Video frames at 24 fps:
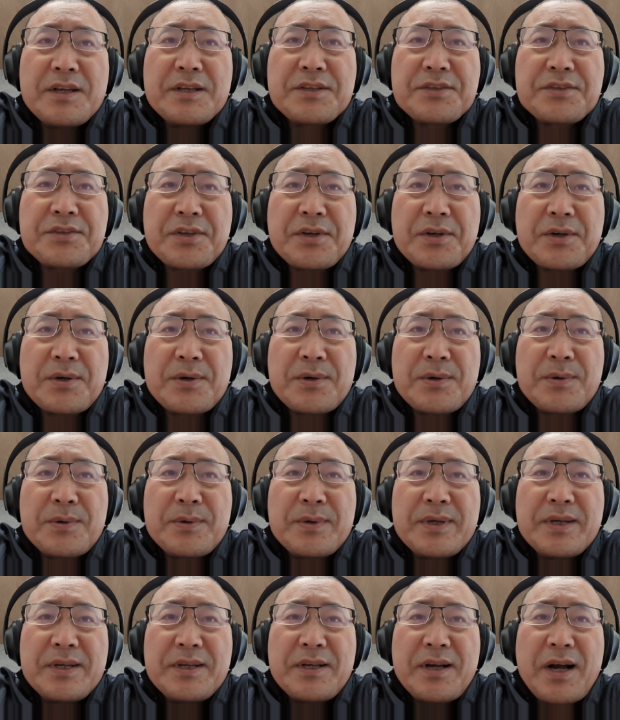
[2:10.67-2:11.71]

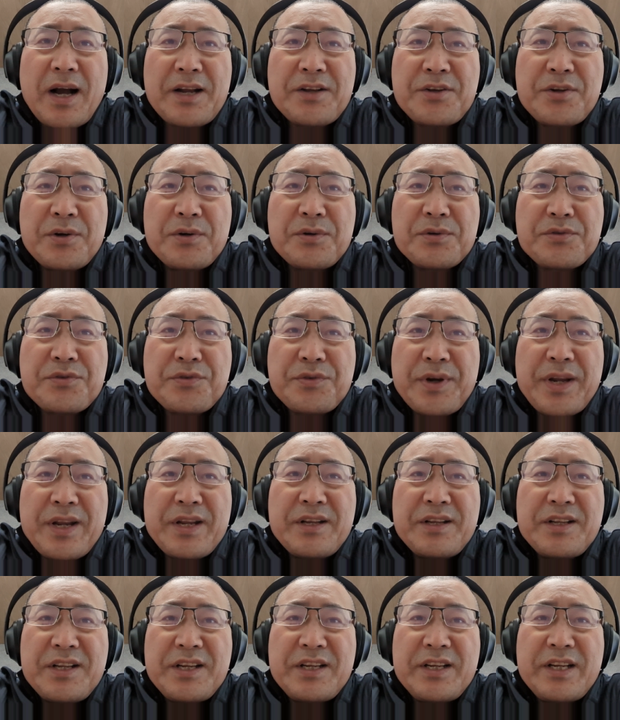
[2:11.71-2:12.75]
So I don't
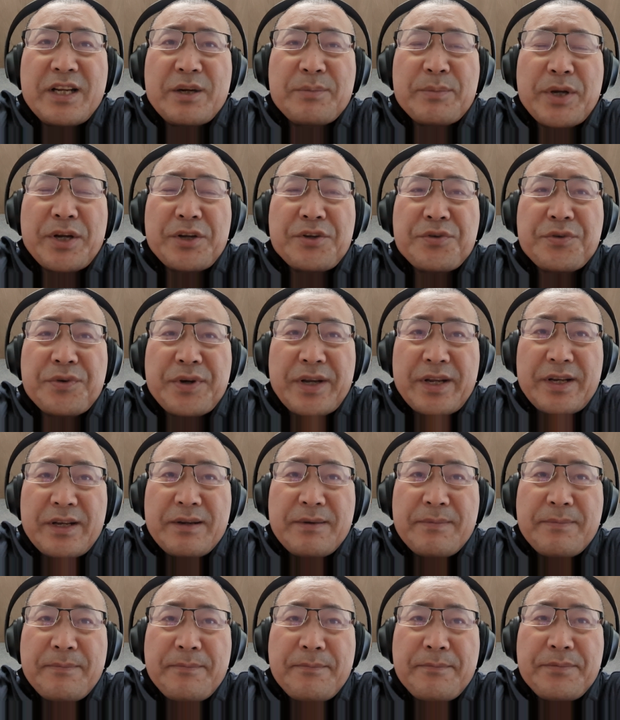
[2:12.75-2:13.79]
trade TD Ameritrade,
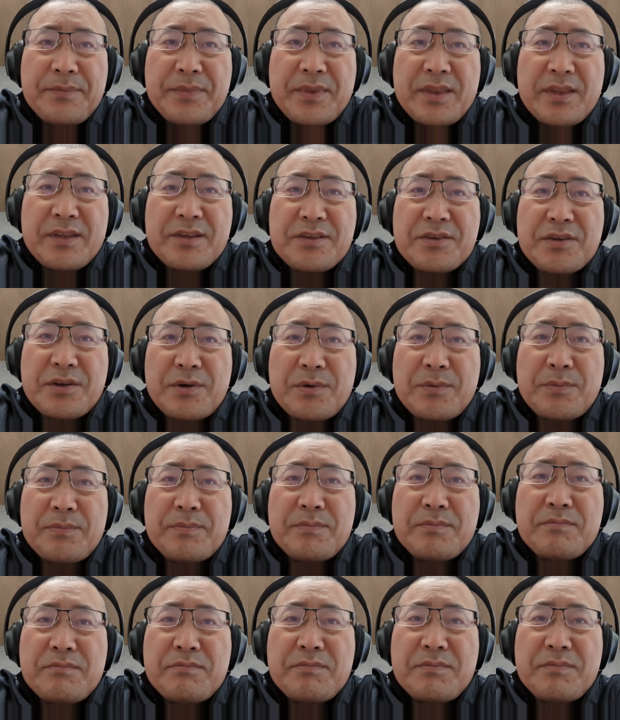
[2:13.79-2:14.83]
so
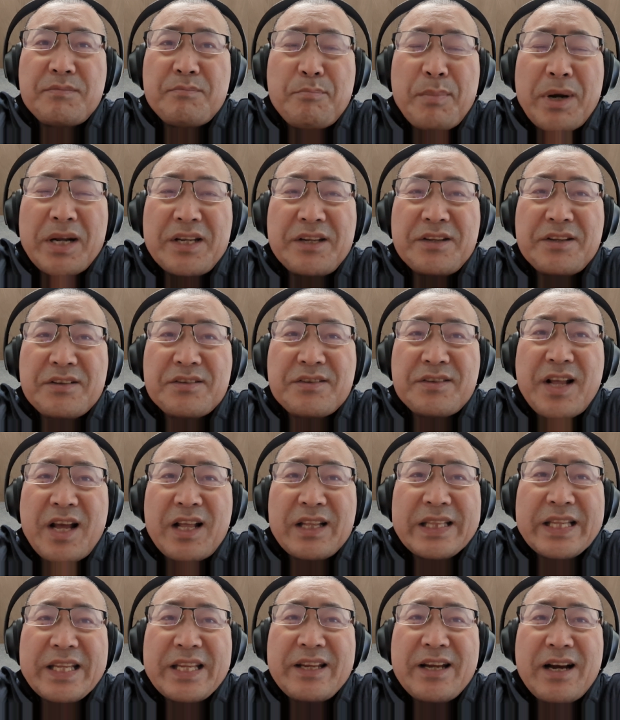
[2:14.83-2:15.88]
money does
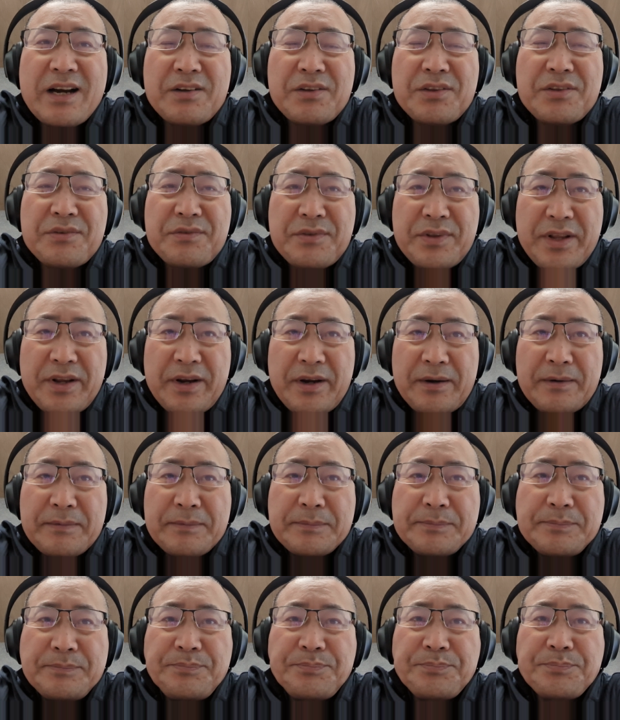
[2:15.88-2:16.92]
not leak out through there.
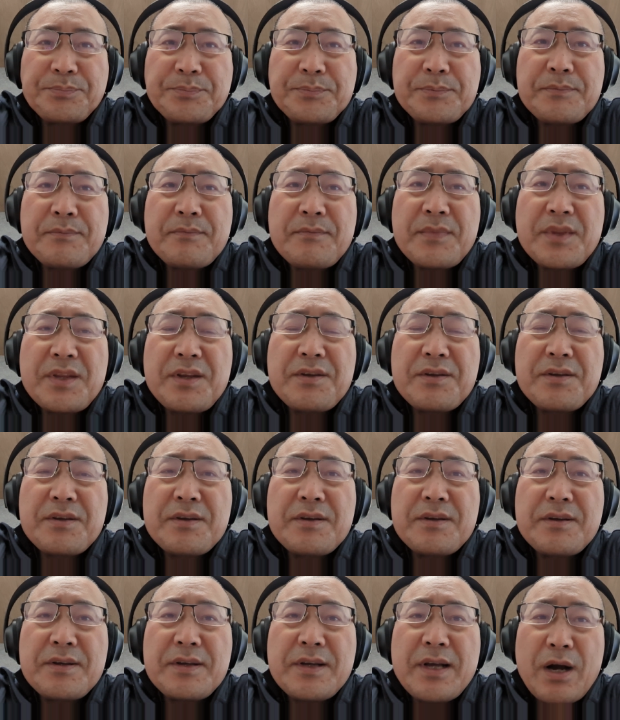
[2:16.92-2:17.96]

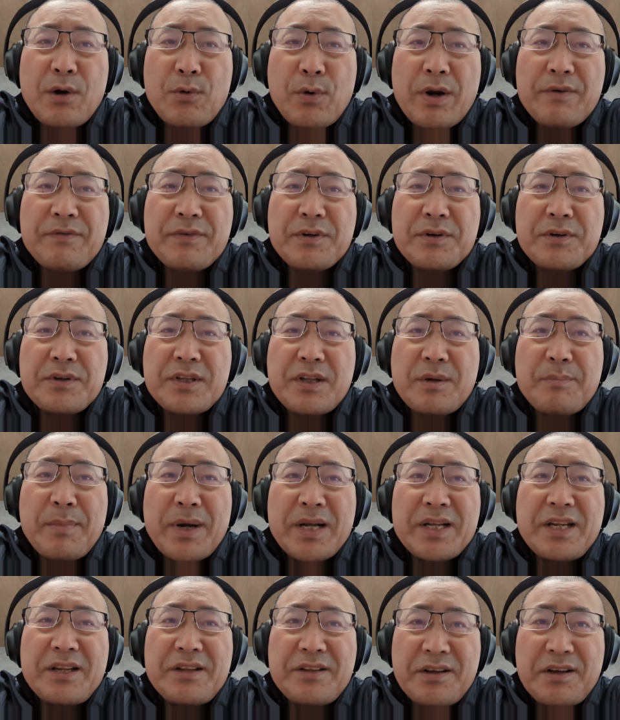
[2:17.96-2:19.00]
However, the
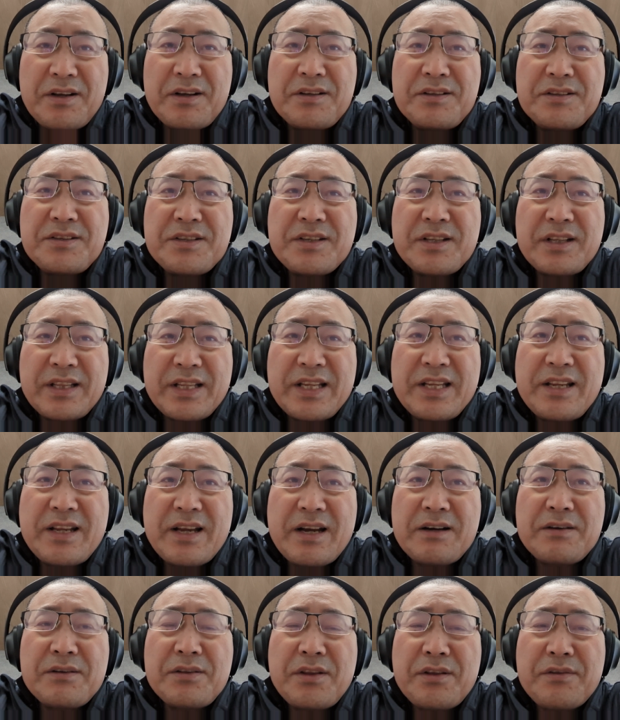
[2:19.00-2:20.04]
money does leak
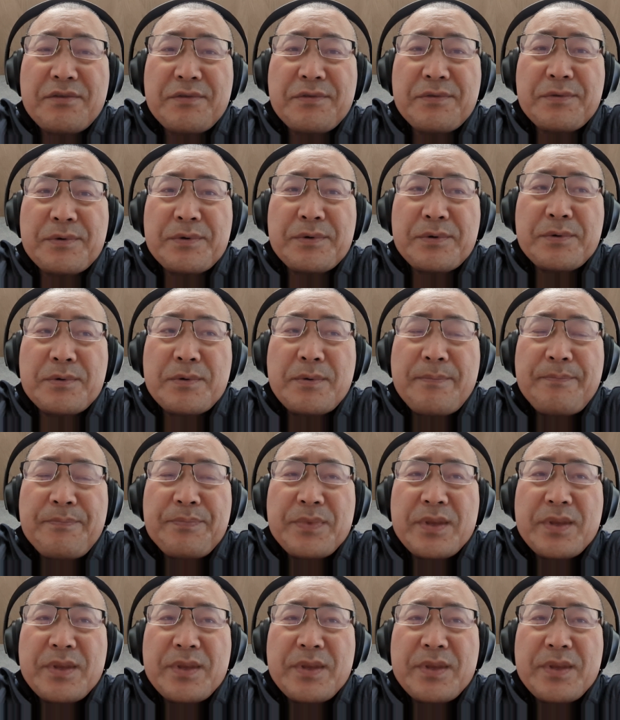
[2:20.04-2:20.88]
out through